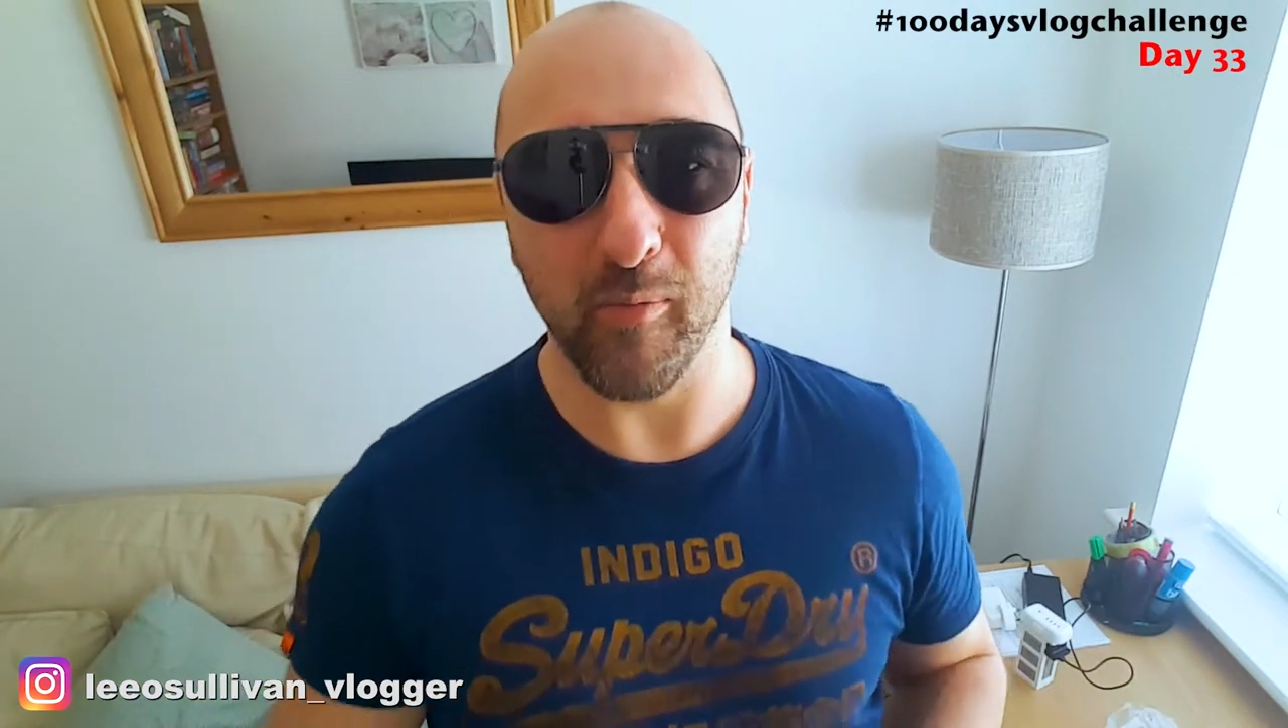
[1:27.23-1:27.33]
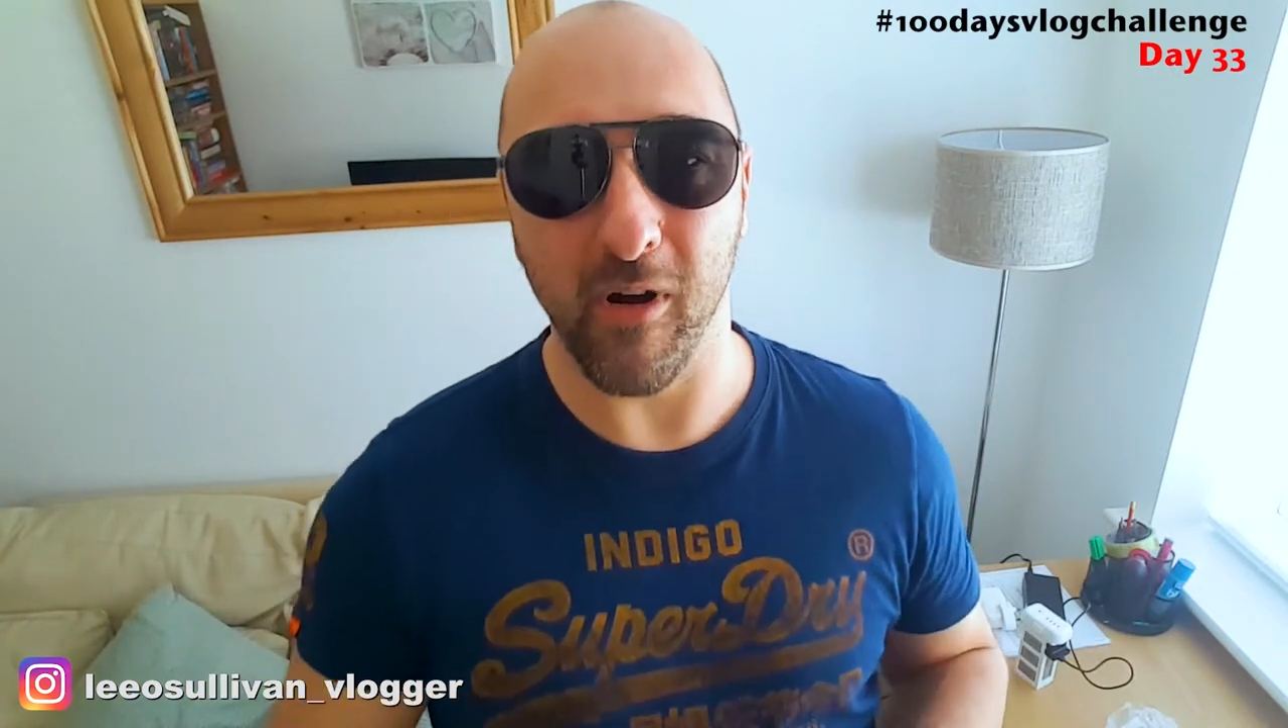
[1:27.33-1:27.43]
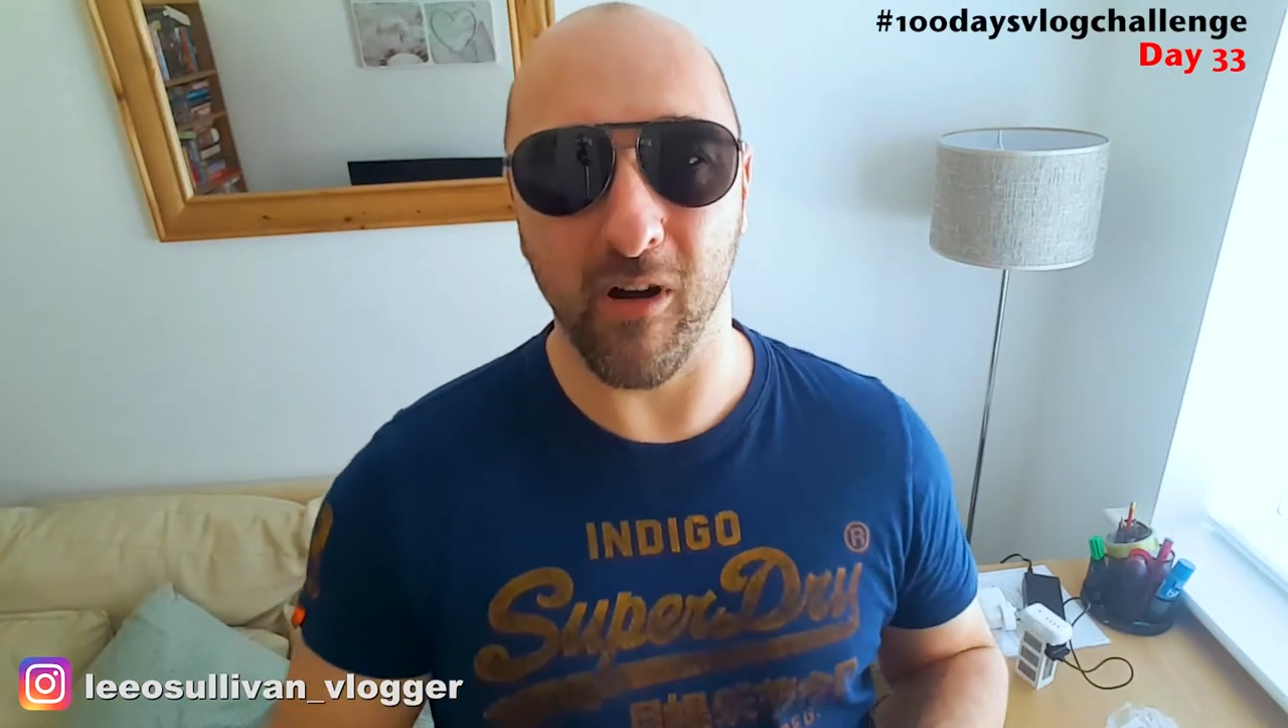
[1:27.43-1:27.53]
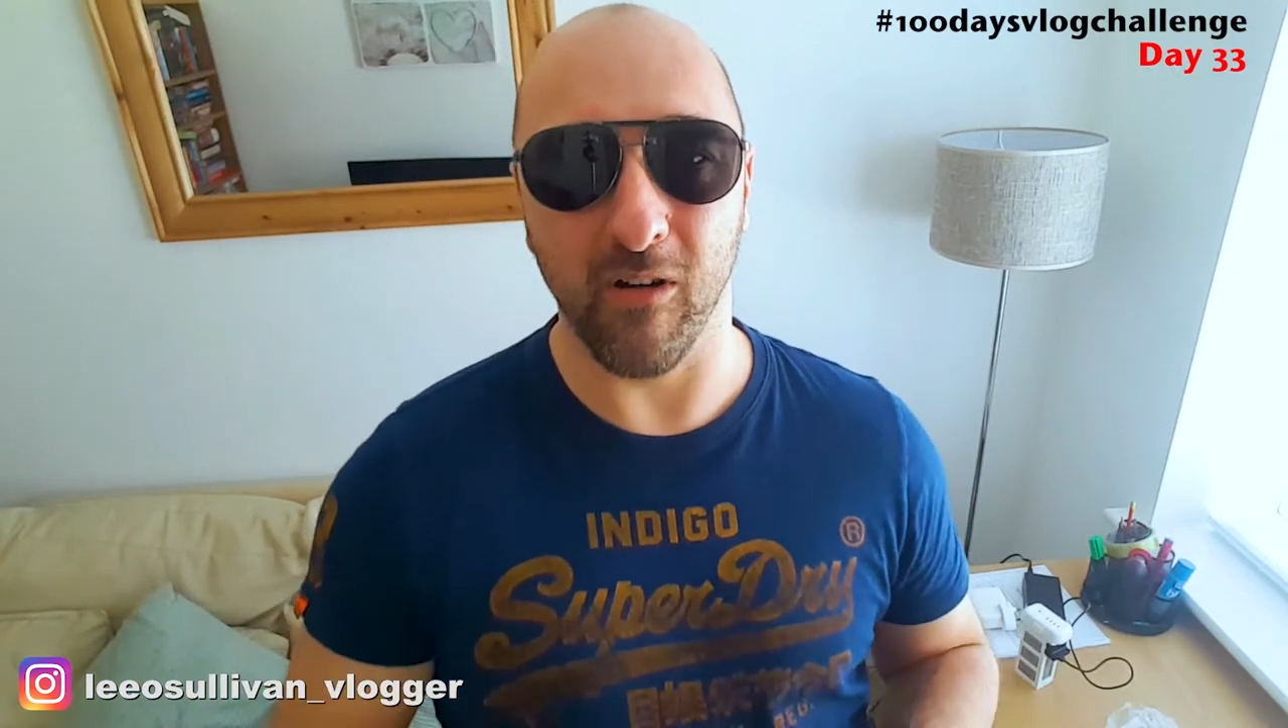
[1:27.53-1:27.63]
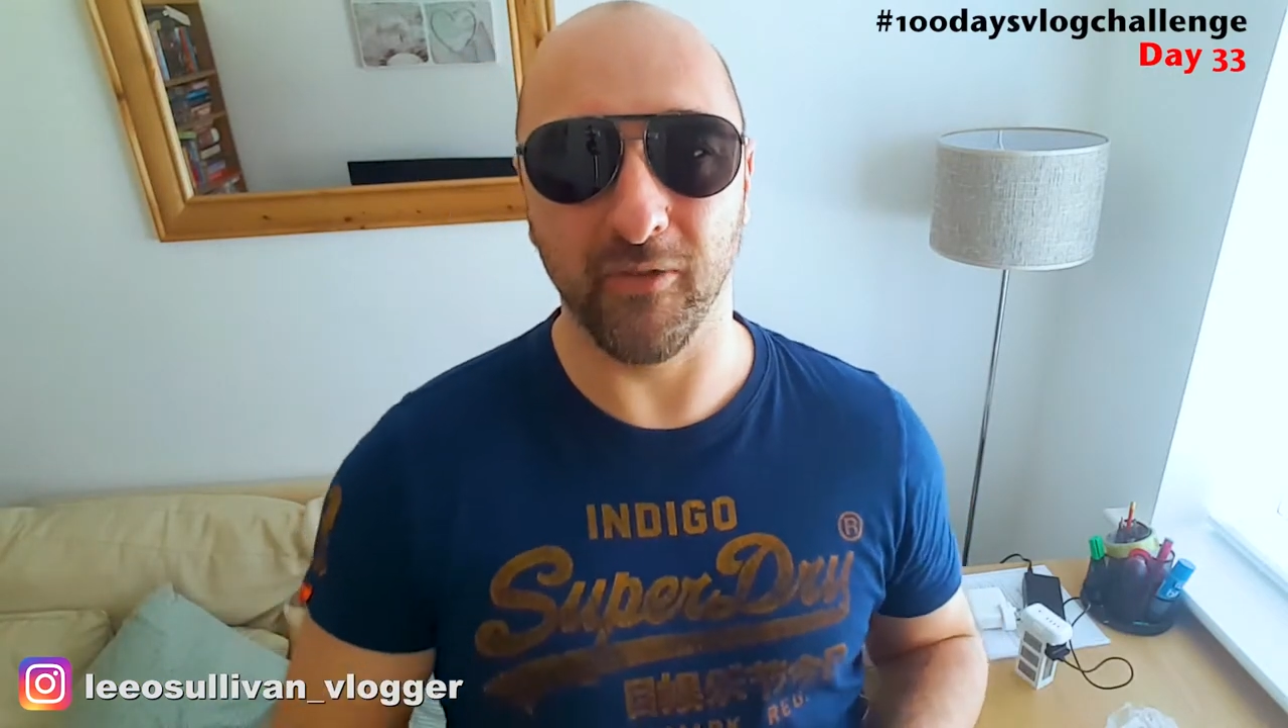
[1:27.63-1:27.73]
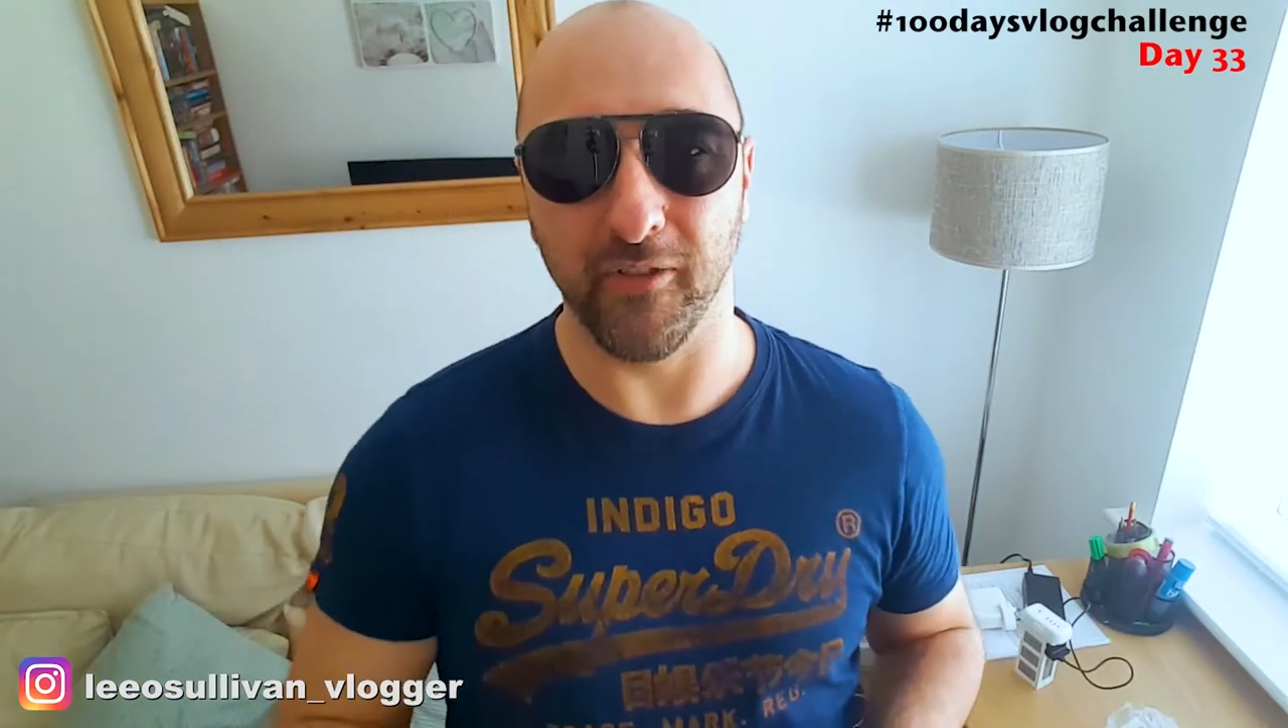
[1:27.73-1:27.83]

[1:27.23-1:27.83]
part of the